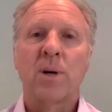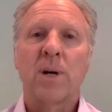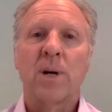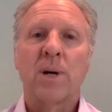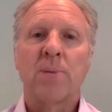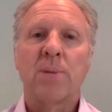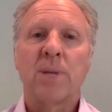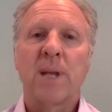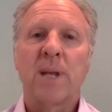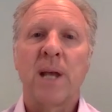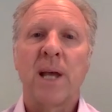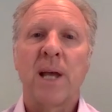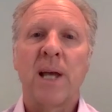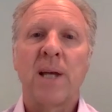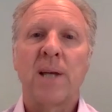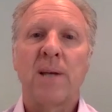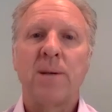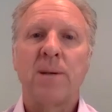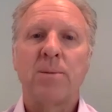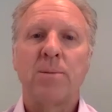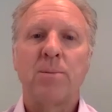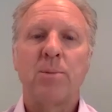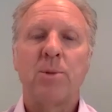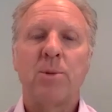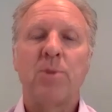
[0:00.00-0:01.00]
M and
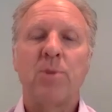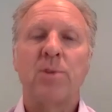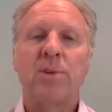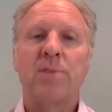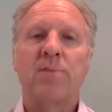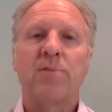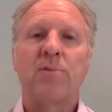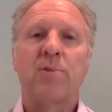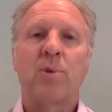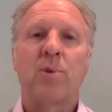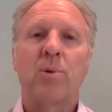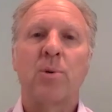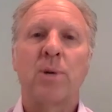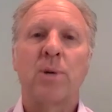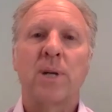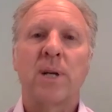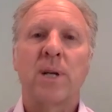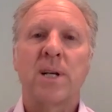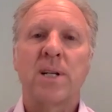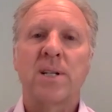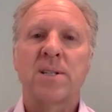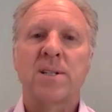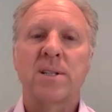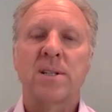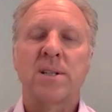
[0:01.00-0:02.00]
A moving forward
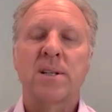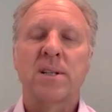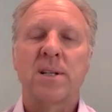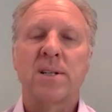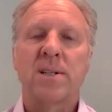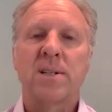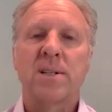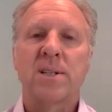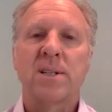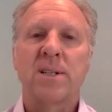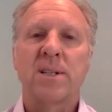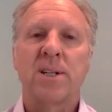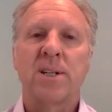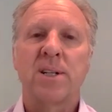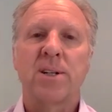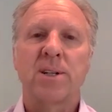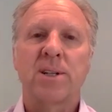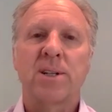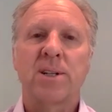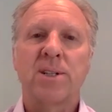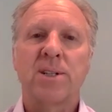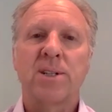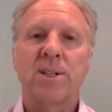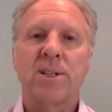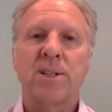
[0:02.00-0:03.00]
as as the year
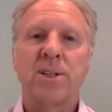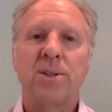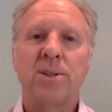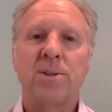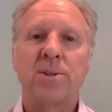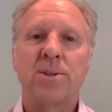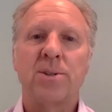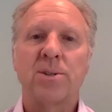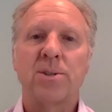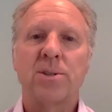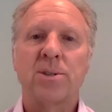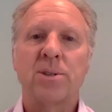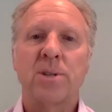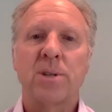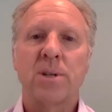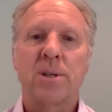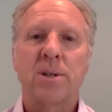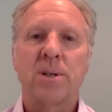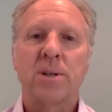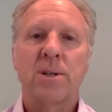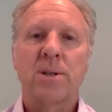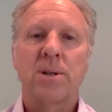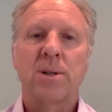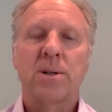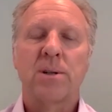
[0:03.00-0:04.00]
continues
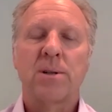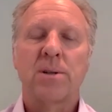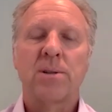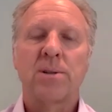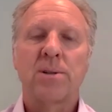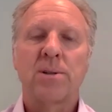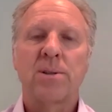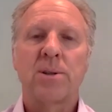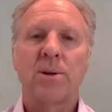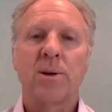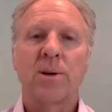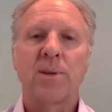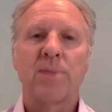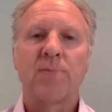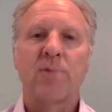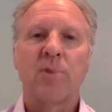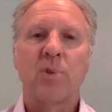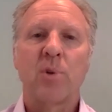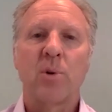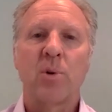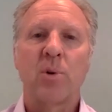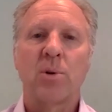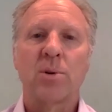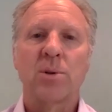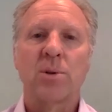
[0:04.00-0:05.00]
to
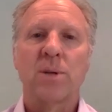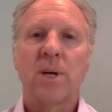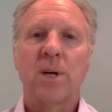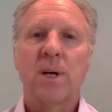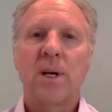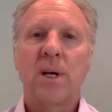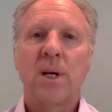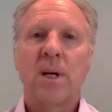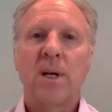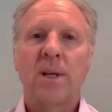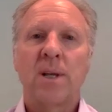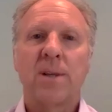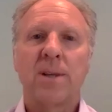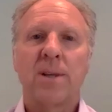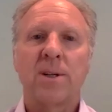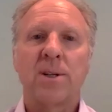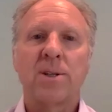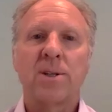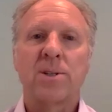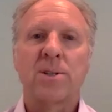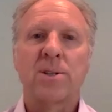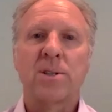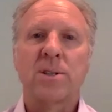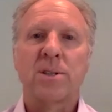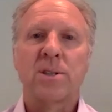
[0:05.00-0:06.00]
unfold.
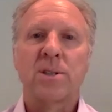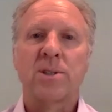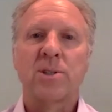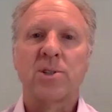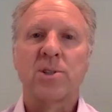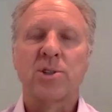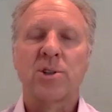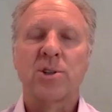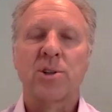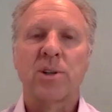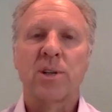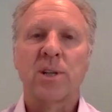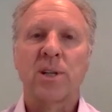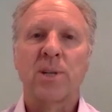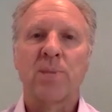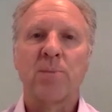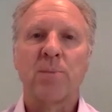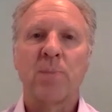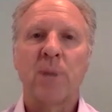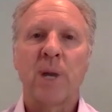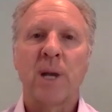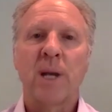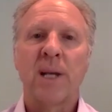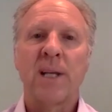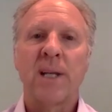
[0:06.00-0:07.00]
There's there's
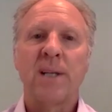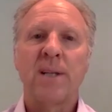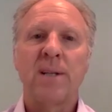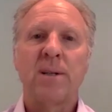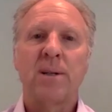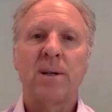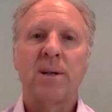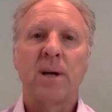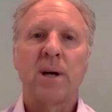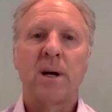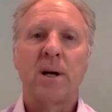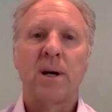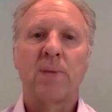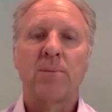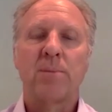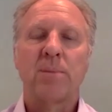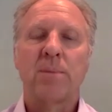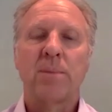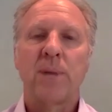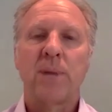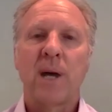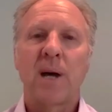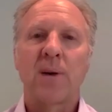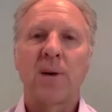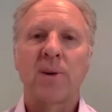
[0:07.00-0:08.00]
certainly money um,
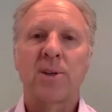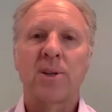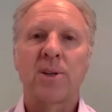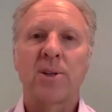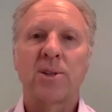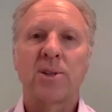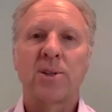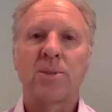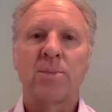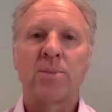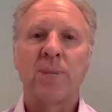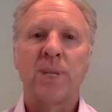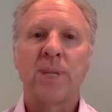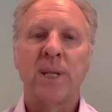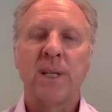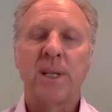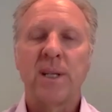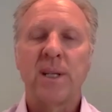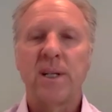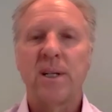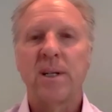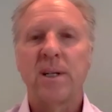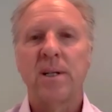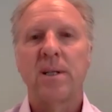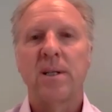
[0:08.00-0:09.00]
out there to be